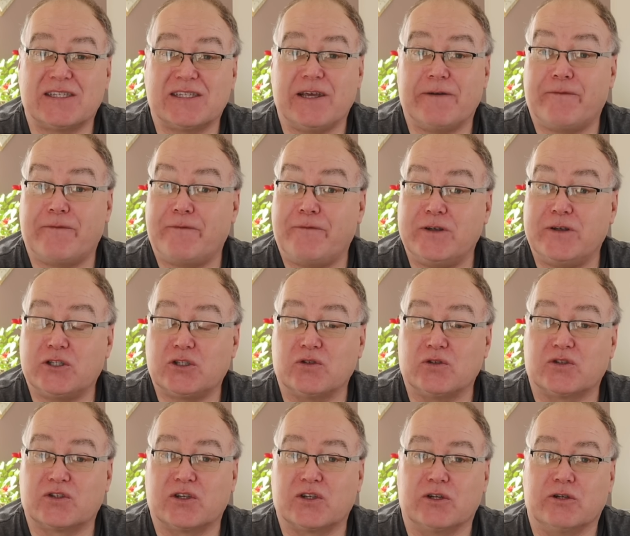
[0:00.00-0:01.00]
that's the
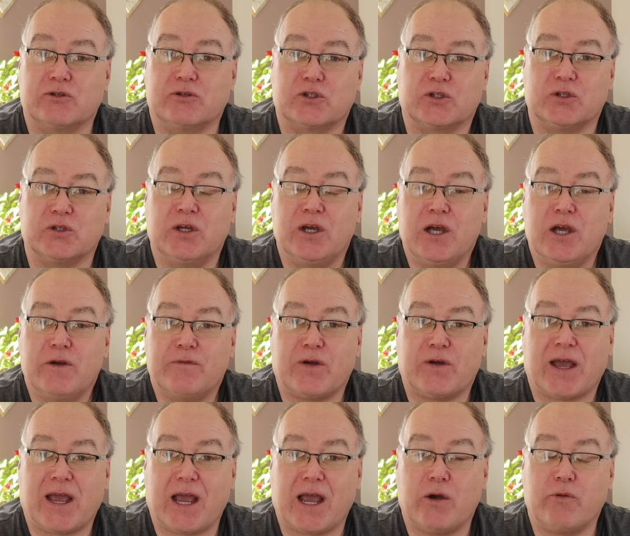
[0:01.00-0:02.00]
official solution
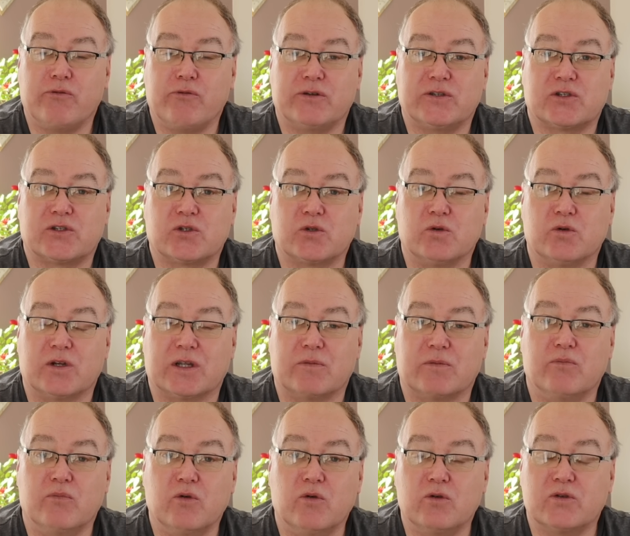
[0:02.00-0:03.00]
for how we're
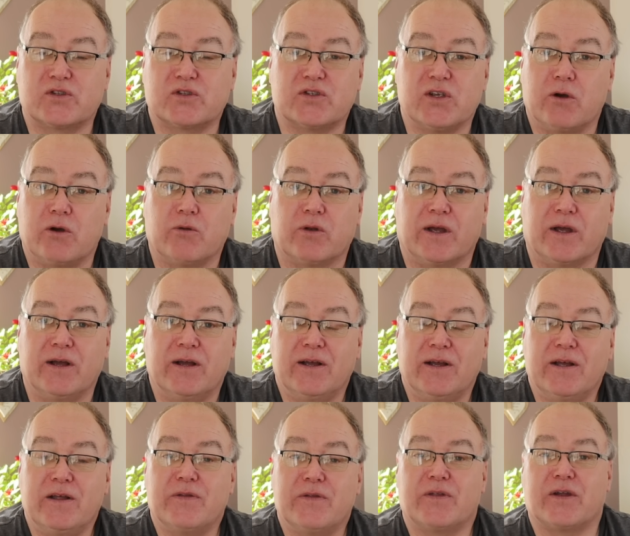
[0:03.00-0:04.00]
installing more solar
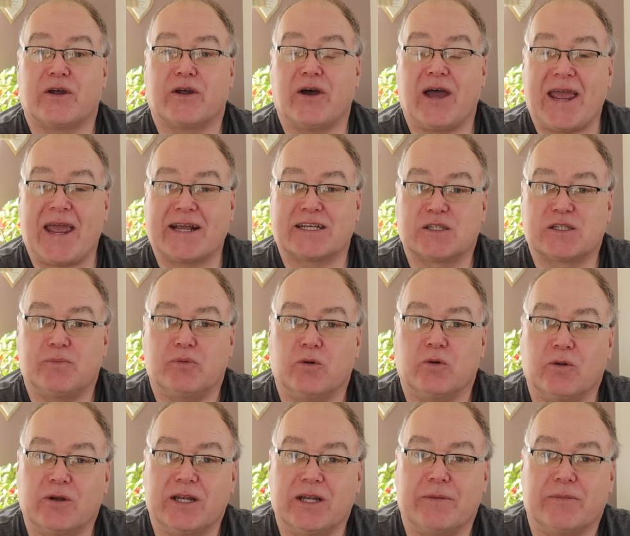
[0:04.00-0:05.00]
than our
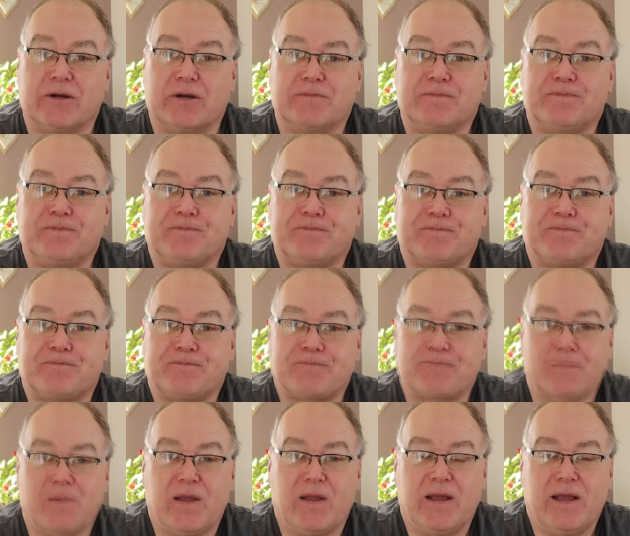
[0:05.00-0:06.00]
export limit.
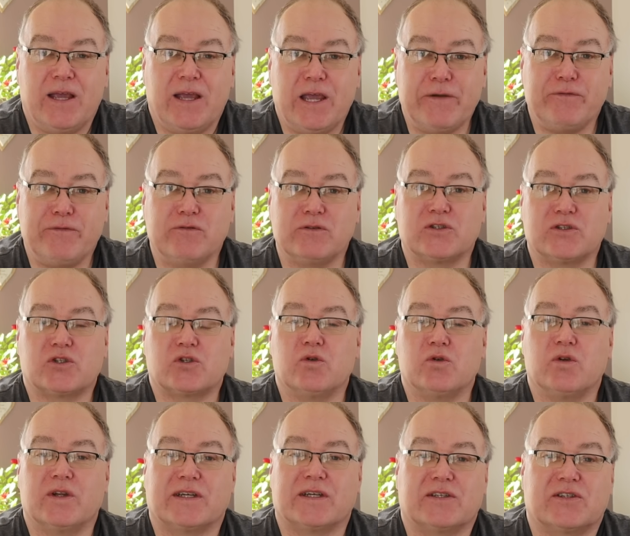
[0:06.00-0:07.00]
If you're
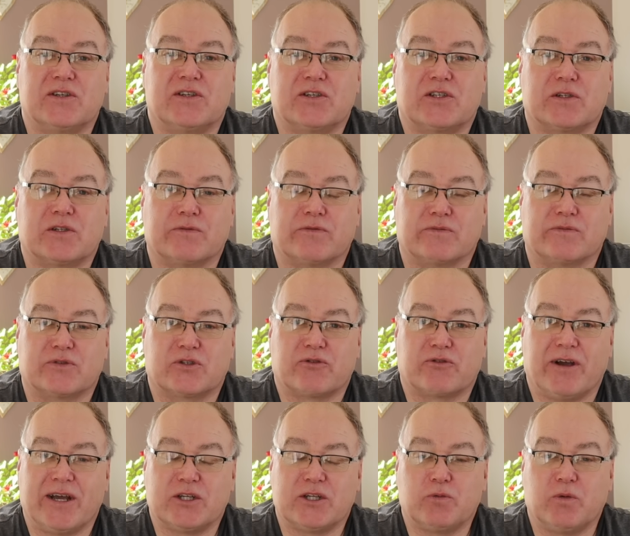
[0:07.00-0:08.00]
installing a system from
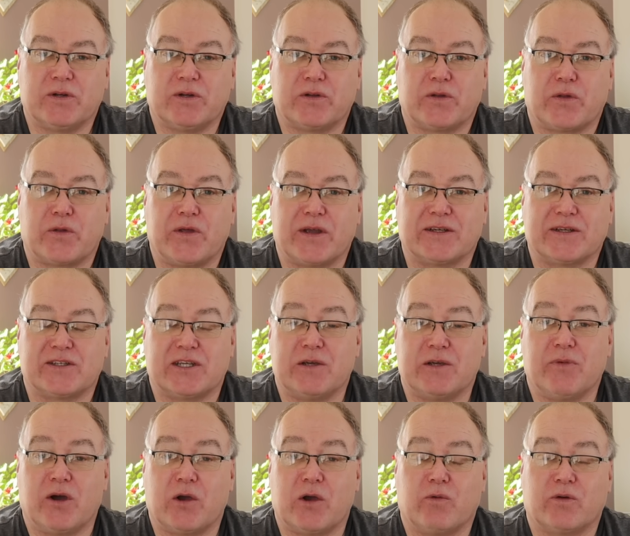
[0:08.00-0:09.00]
scratch, one of the things that
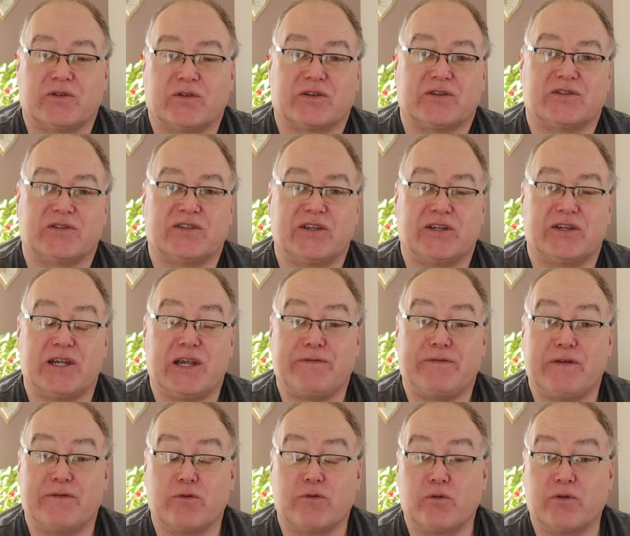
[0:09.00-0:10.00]
you might want to consider
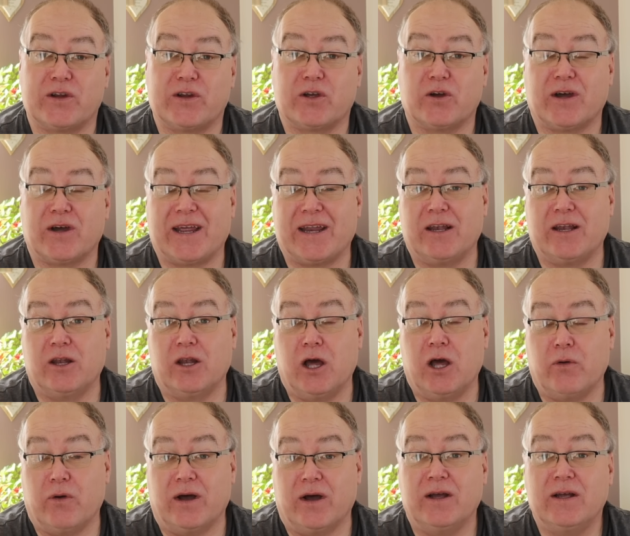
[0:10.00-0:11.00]
if you've already got a
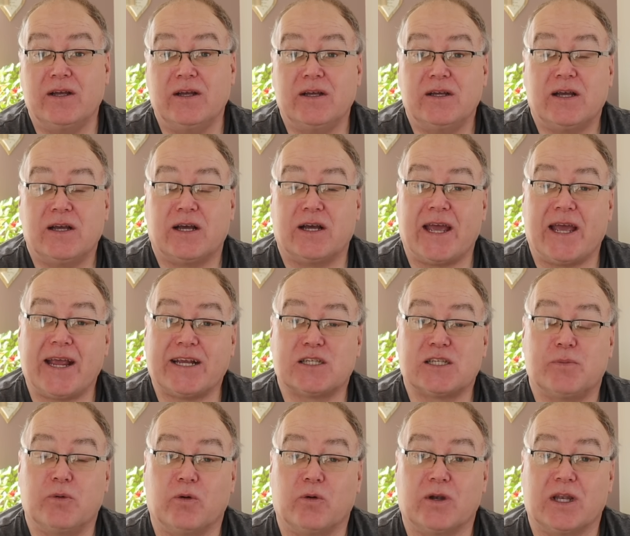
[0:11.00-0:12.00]
lower
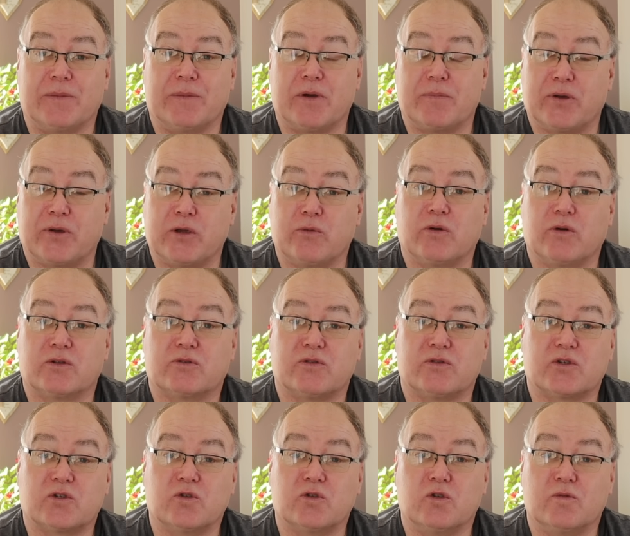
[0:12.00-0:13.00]
export limit but you want
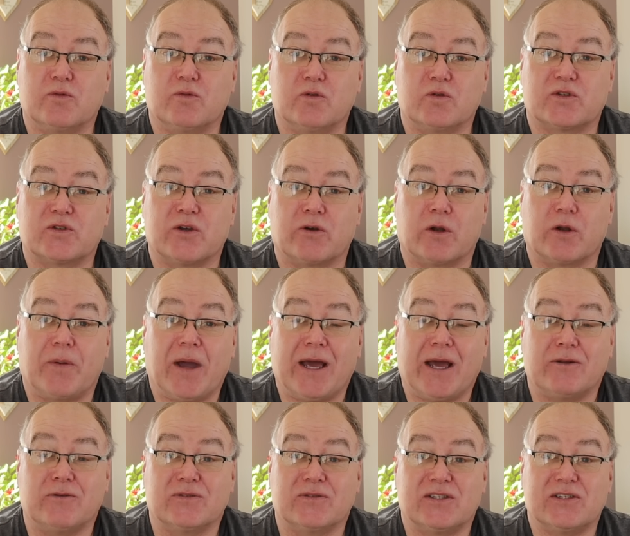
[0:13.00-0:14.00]
to install more solar
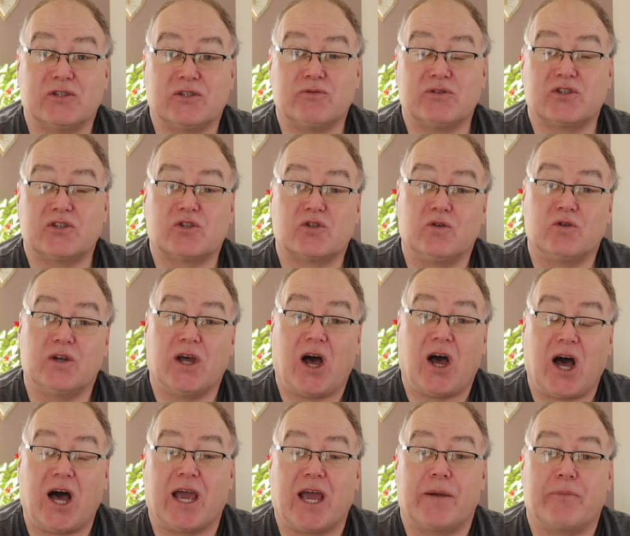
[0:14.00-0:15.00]
panels is to install
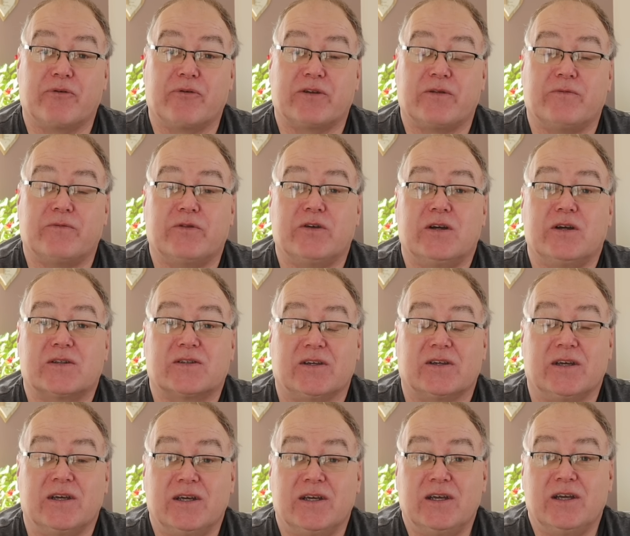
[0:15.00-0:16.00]
a hybrid
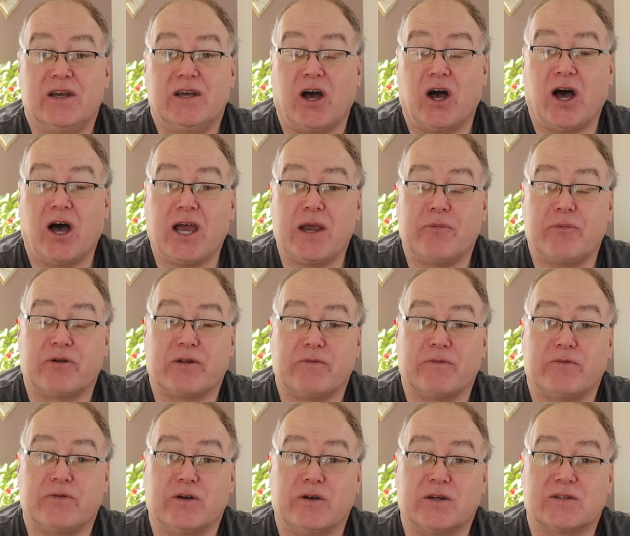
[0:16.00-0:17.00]
inverter. A hybrid
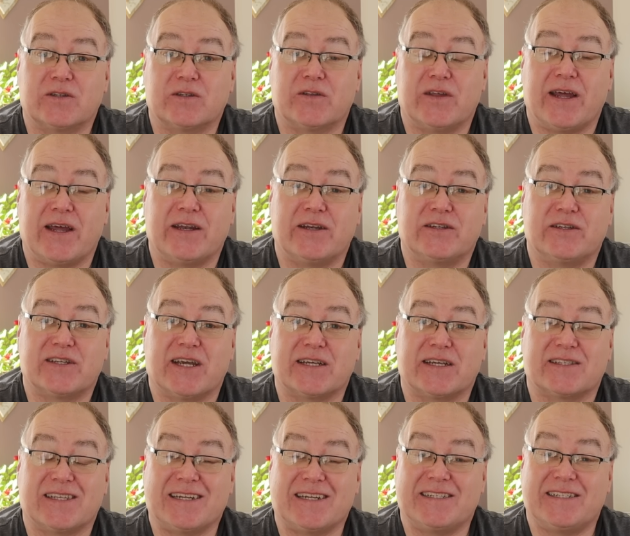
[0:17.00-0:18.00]
inverter then
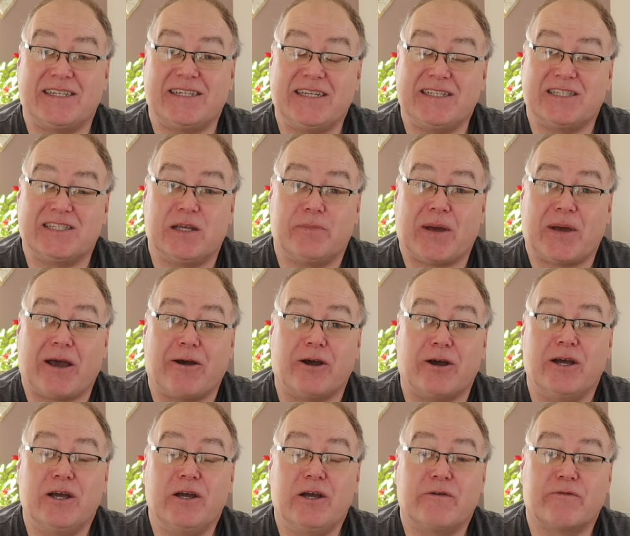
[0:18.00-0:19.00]
takes that DC
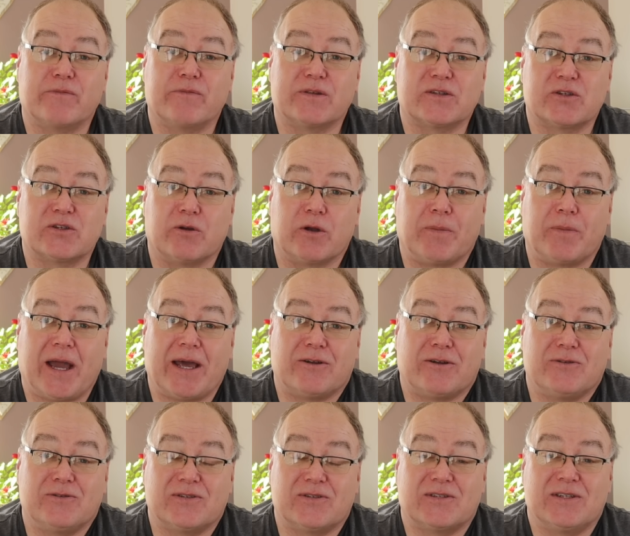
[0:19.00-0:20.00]
power from the solar
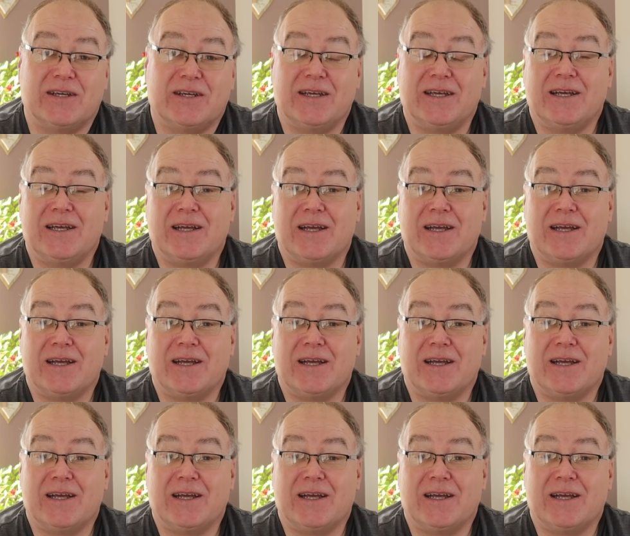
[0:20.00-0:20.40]
panels